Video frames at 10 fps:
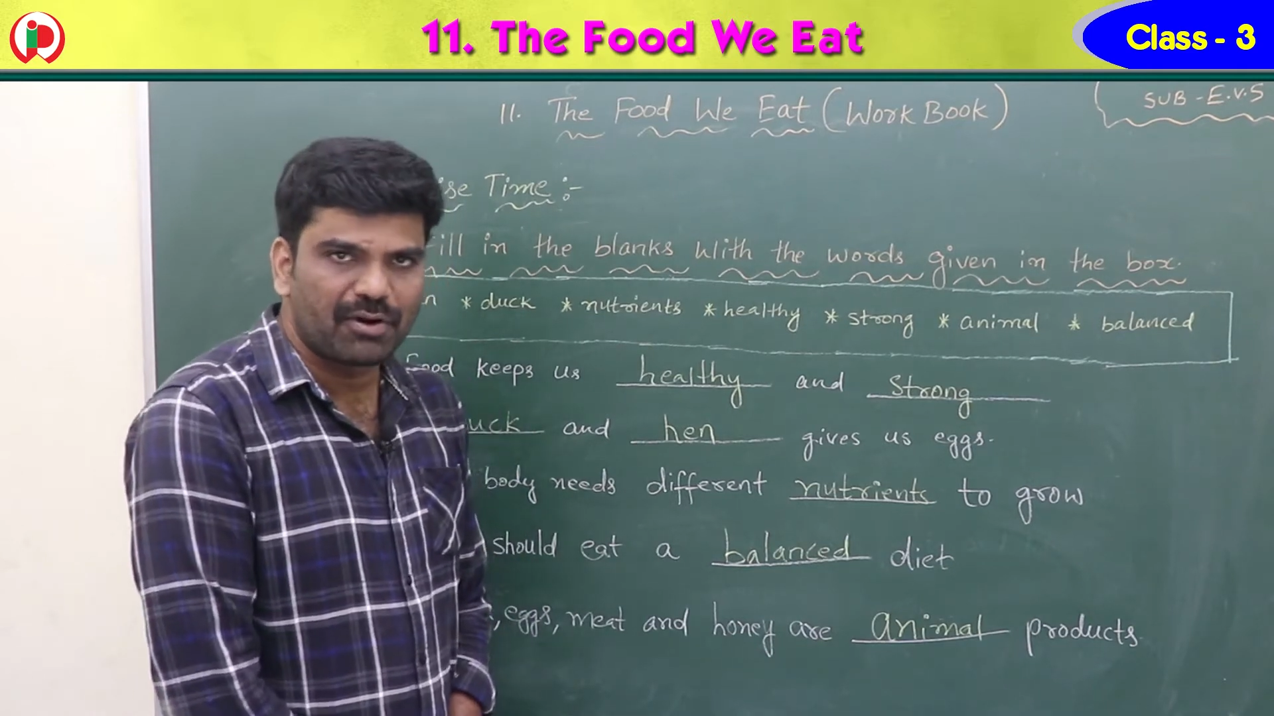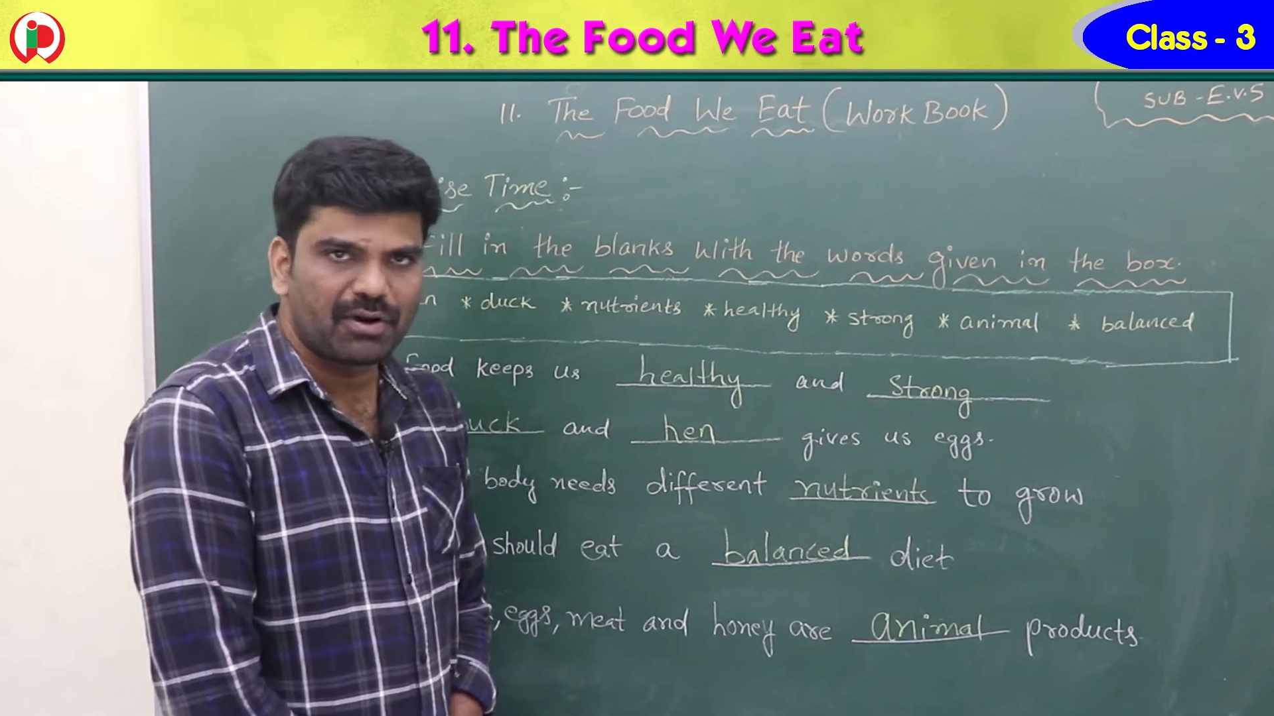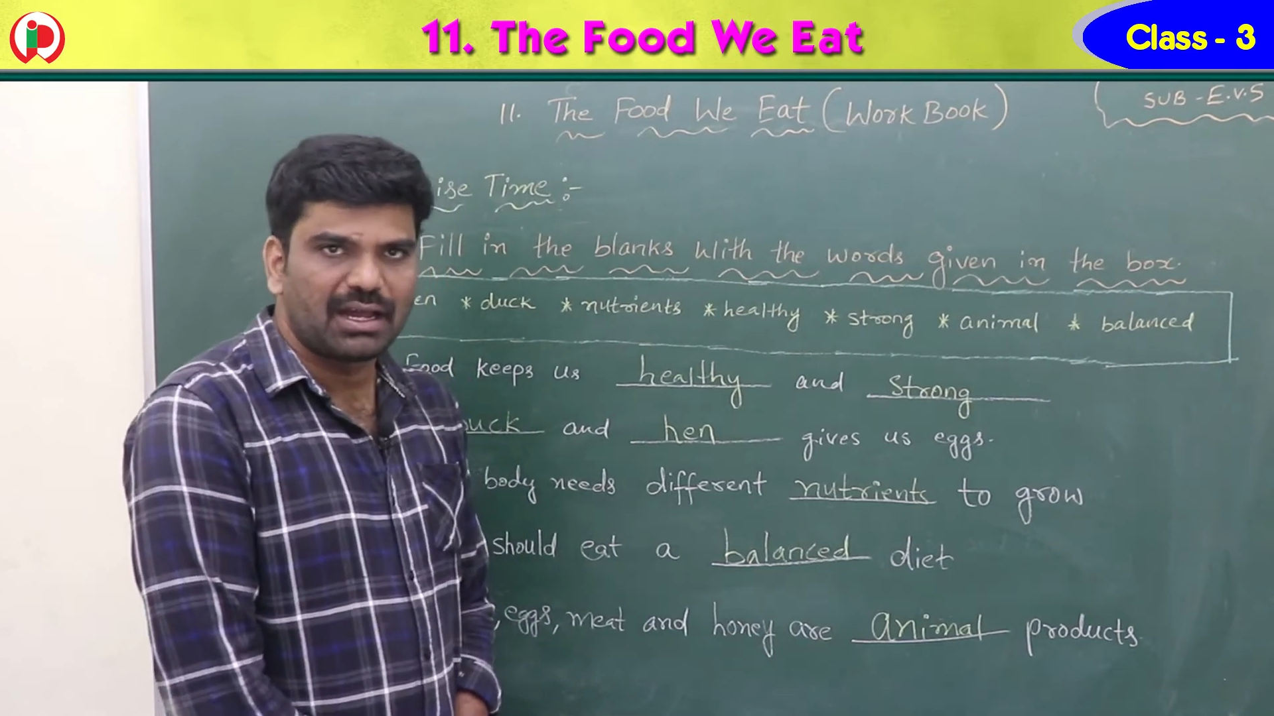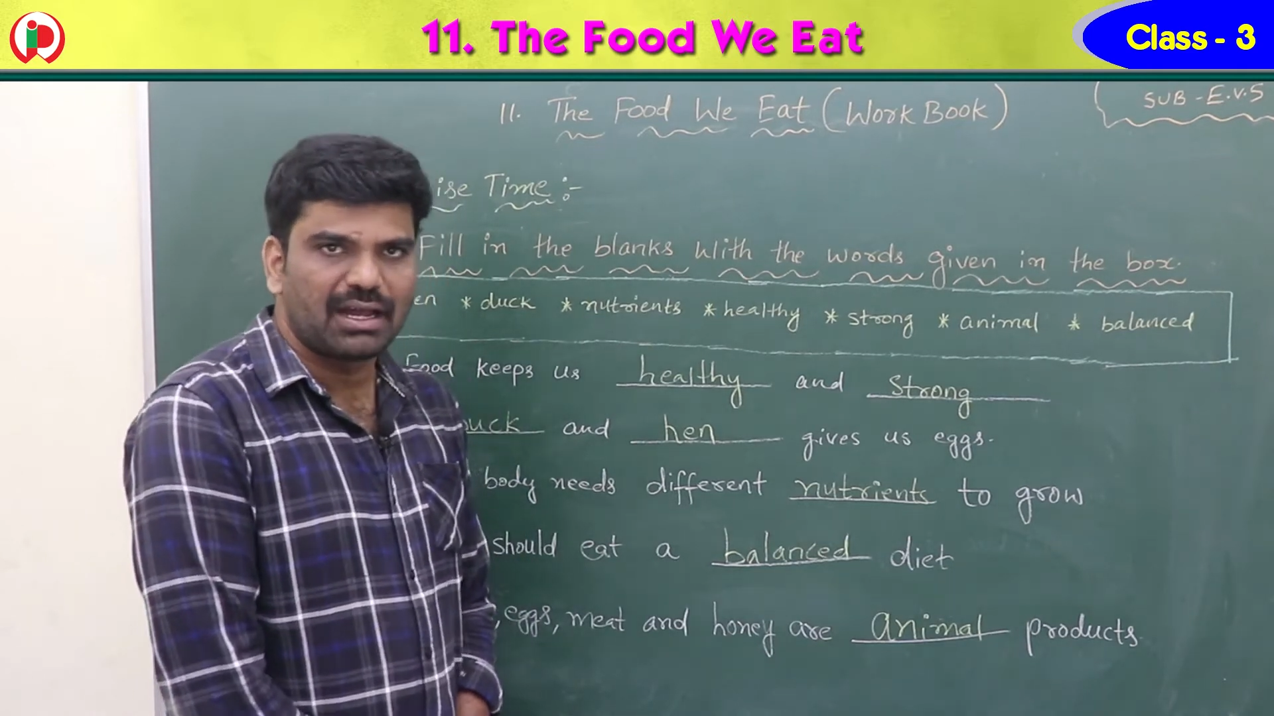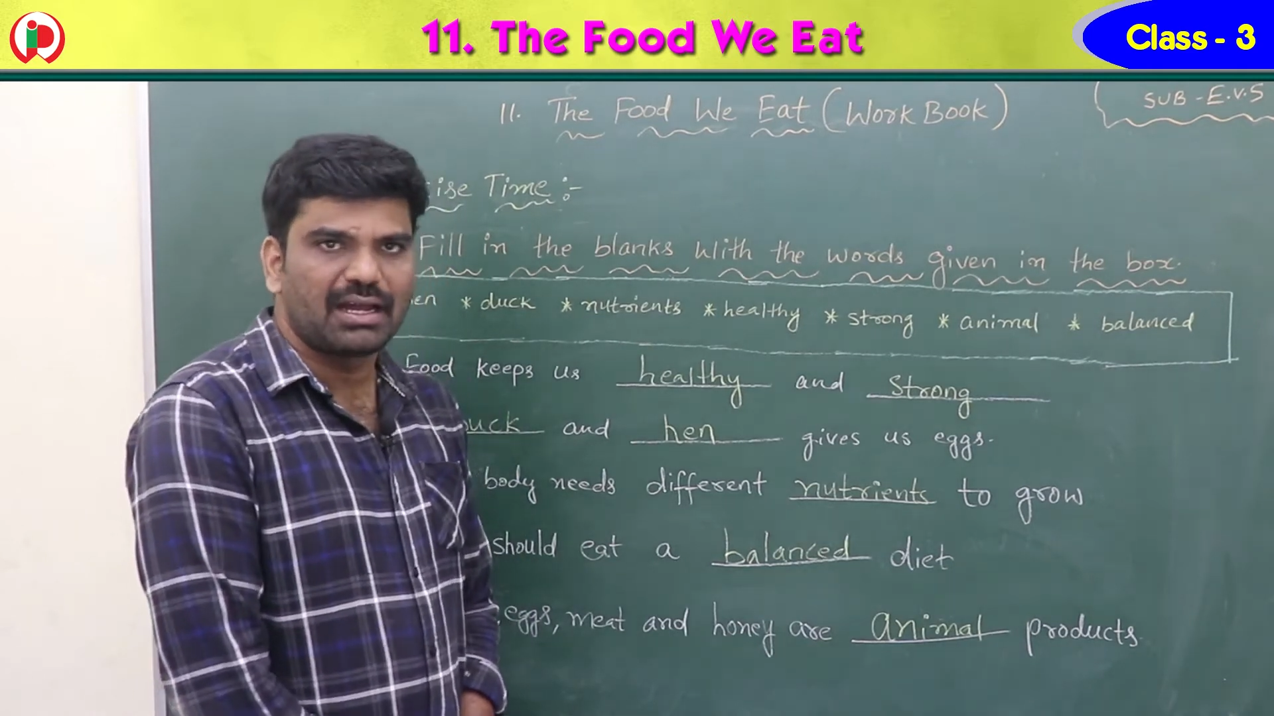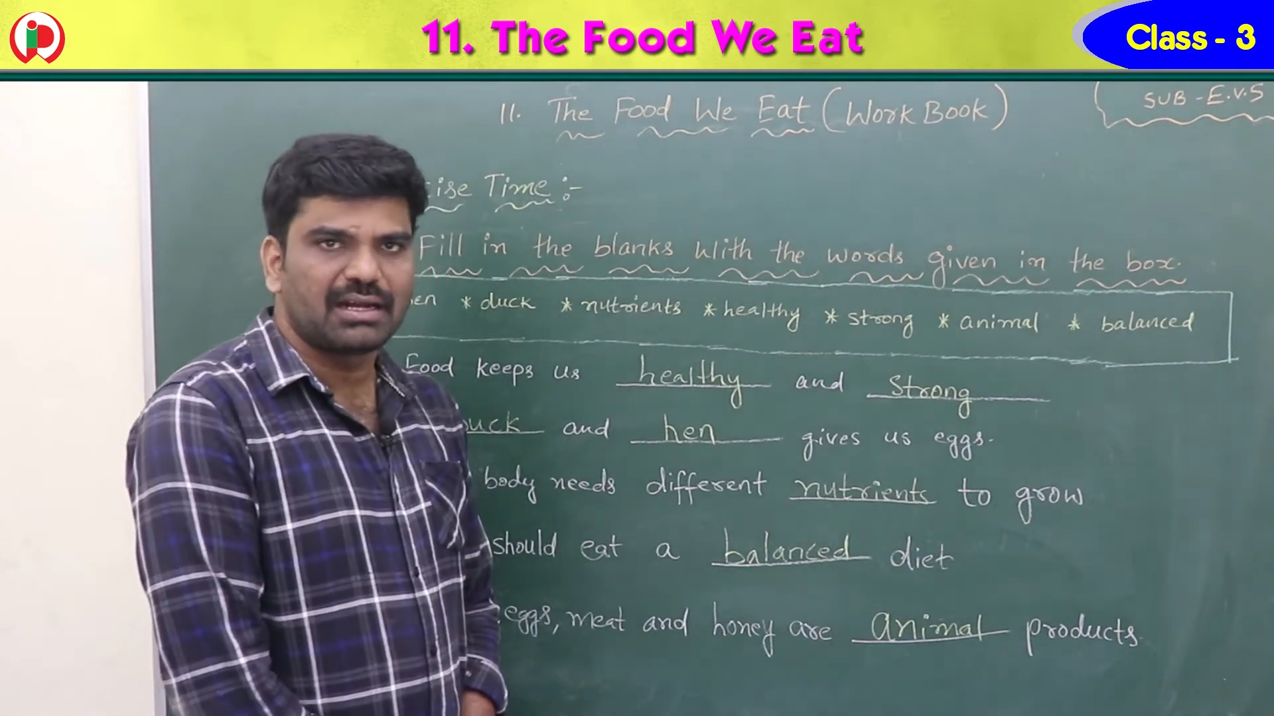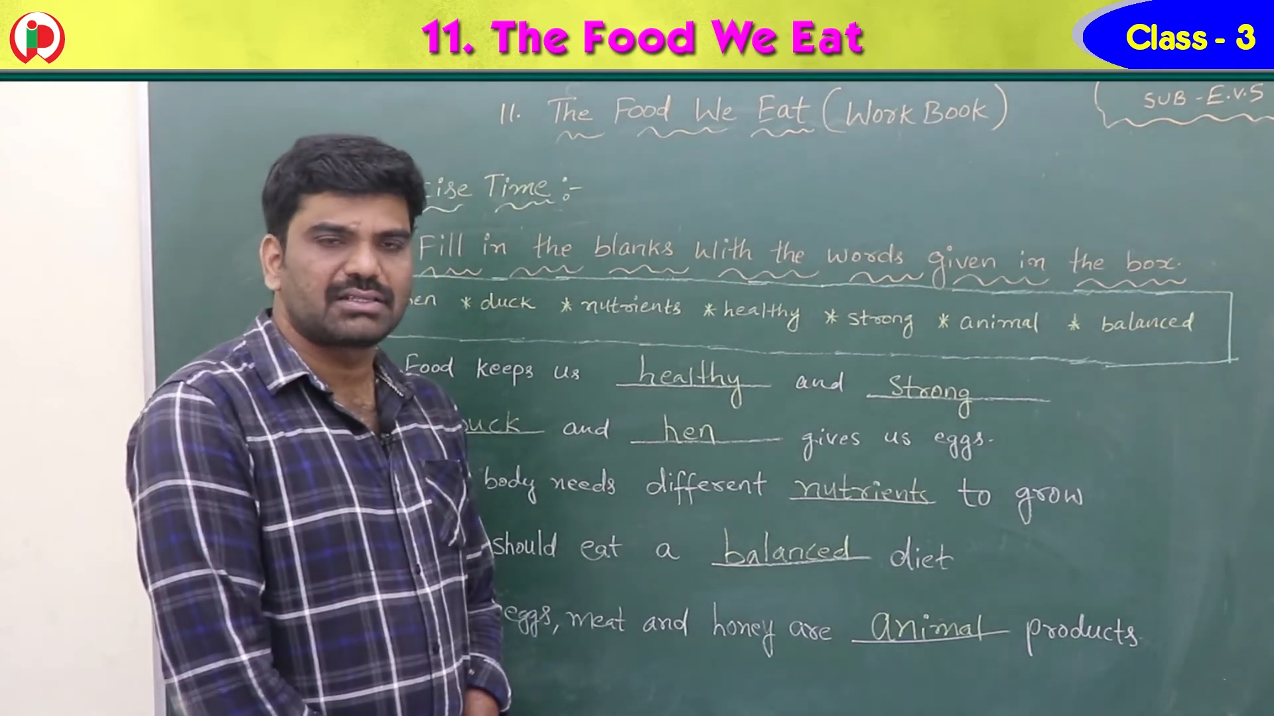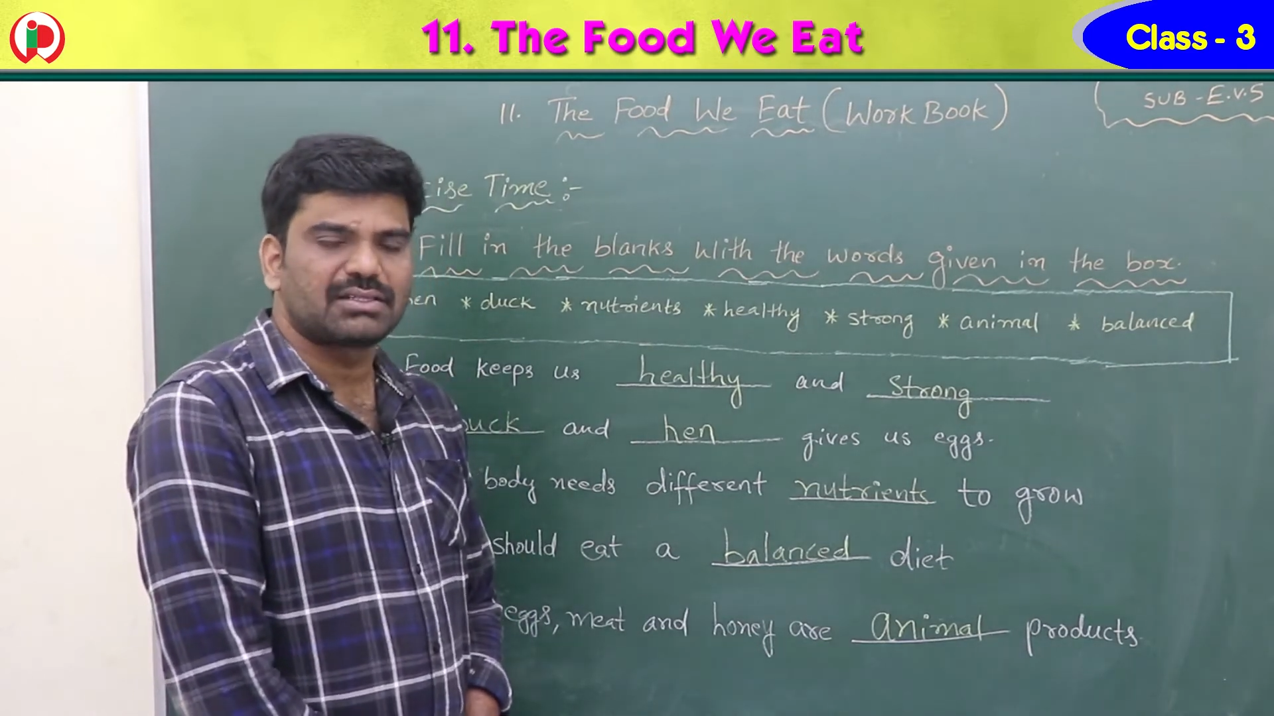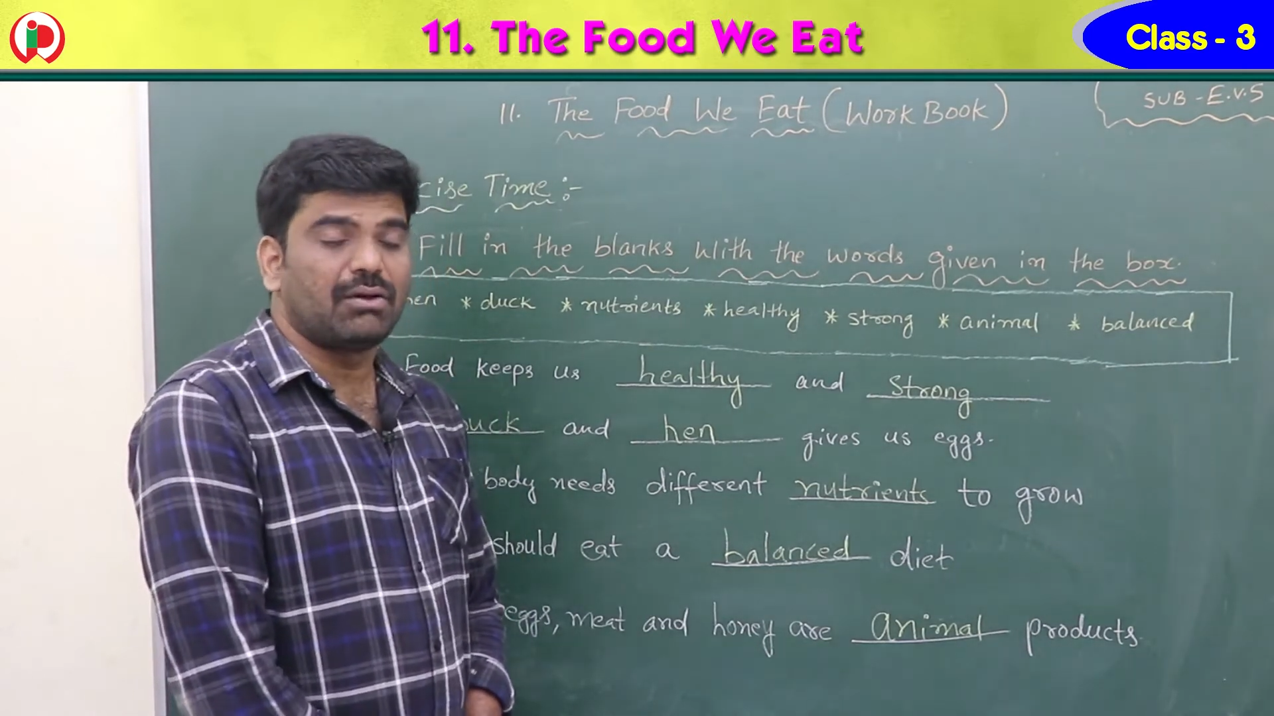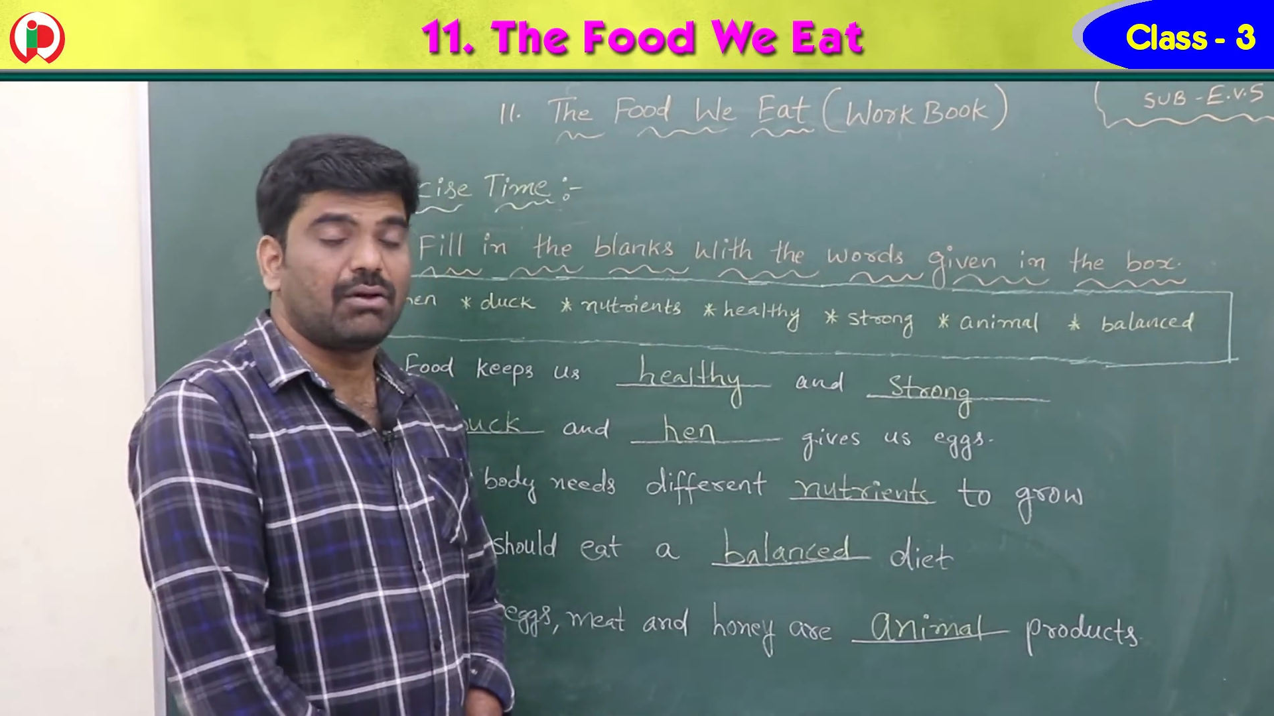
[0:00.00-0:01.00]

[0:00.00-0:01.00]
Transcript: products